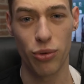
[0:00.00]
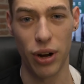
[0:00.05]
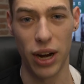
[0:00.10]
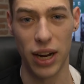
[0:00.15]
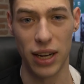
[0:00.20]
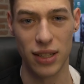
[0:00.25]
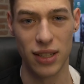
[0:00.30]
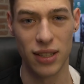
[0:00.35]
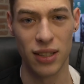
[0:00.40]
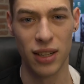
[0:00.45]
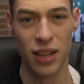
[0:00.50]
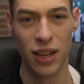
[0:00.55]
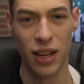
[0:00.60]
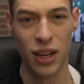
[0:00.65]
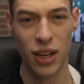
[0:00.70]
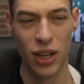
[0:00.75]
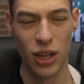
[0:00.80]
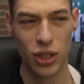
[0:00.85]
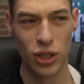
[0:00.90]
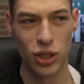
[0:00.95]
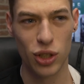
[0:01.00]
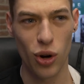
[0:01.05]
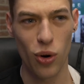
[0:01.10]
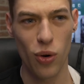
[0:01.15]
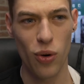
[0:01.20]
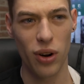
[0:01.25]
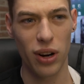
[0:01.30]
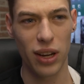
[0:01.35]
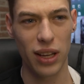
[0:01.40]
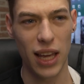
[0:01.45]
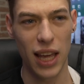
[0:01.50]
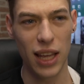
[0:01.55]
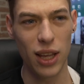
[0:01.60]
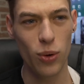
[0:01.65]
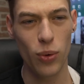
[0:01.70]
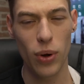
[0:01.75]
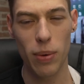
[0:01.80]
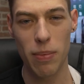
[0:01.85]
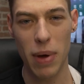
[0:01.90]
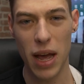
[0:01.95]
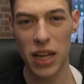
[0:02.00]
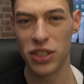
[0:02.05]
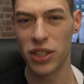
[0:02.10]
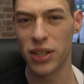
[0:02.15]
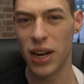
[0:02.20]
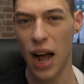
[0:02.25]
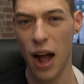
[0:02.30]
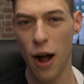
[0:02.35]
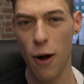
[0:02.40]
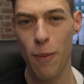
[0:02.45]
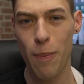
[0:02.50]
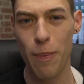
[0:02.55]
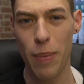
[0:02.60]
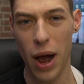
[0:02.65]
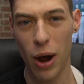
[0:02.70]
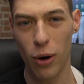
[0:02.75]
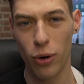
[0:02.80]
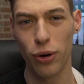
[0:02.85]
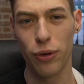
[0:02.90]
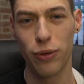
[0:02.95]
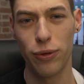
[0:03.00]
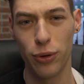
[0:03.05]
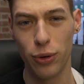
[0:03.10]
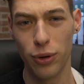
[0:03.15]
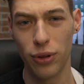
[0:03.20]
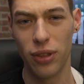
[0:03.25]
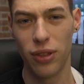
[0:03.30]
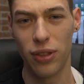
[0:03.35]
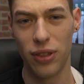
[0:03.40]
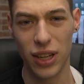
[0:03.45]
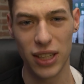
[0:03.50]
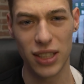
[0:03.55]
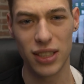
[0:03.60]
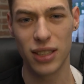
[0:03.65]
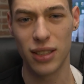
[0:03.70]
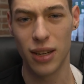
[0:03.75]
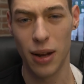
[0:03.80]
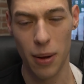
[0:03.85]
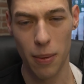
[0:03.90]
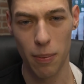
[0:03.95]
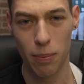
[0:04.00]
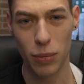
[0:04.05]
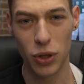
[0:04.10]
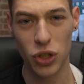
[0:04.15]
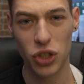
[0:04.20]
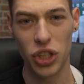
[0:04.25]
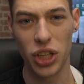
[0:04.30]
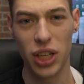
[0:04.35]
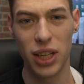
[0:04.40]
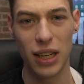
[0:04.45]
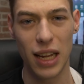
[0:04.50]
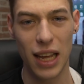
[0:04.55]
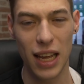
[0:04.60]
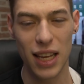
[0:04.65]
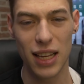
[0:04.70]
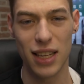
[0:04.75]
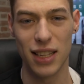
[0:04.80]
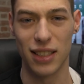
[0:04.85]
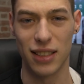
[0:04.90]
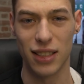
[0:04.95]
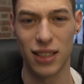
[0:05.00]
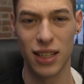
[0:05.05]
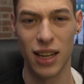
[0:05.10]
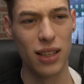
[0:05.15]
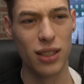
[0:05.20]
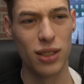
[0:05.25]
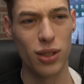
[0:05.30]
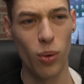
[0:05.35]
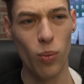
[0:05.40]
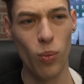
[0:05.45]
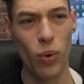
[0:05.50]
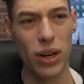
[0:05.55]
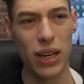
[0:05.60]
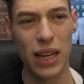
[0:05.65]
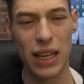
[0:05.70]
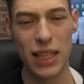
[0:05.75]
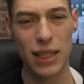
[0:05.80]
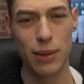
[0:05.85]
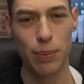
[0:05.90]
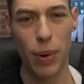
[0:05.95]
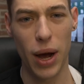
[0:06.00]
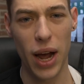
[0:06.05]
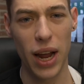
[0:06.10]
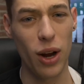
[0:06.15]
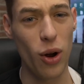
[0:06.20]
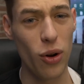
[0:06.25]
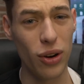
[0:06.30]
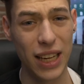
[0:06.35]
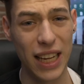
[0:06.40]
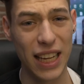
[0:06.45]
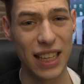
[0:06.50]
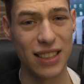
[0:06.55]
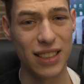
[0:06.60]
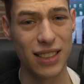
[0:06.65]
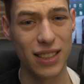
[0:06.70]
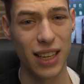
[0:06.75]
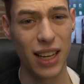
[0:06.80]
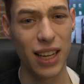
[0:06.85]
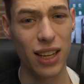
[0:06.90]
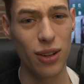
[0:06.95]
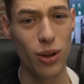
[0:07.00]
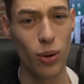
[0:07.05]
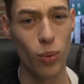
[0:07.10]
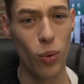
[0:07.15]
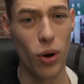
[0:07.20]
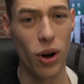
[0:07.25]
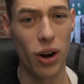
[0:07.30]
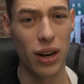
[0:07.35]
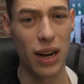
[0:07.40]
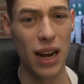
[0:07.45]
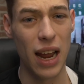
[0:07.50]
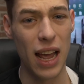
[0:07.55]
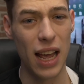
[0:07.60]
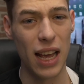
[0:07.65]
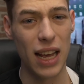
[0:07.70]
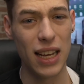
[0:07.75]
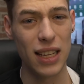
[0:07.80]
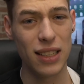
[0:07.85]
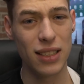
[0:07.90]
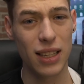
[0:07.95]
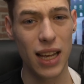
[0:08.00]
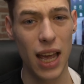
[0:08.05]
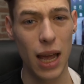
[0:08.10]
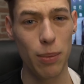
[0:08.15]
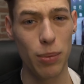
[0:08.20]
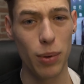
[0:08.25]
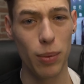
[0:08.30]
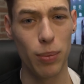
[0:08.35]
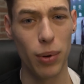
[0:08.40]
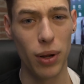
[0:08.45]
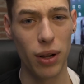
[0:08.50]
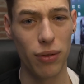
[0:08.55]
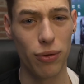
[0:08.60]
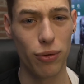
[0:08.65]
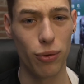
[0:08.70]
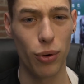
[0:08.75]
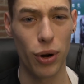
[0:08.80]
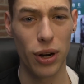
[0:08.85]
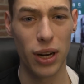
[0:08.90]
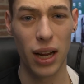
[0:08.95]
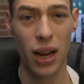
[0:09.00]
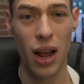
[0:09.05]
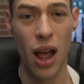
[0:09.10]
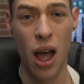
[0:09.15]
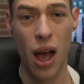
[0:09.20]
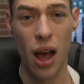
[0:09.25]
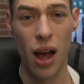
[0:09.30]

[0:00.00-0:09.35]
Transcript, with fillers: rate. So can you imagine how powerful this machine is? Someone that is buying only a single one is capable of running